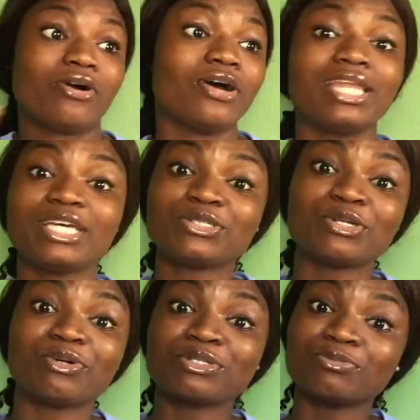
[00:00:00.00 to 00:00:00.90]
Unless you
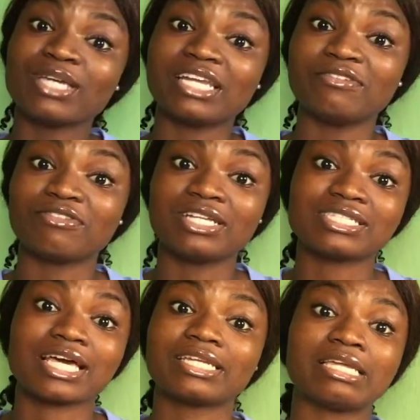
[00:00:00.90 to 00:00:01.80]
don't want to be an
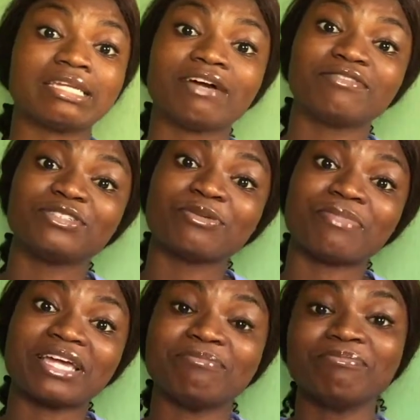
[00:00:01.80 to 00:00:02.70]
influencer, then that video
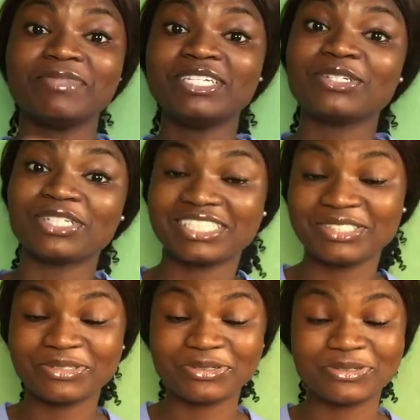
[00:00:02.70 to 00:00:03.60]
might mean
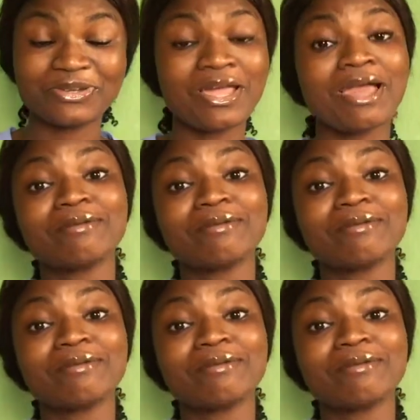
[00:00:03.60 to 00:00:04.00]
nothing to you.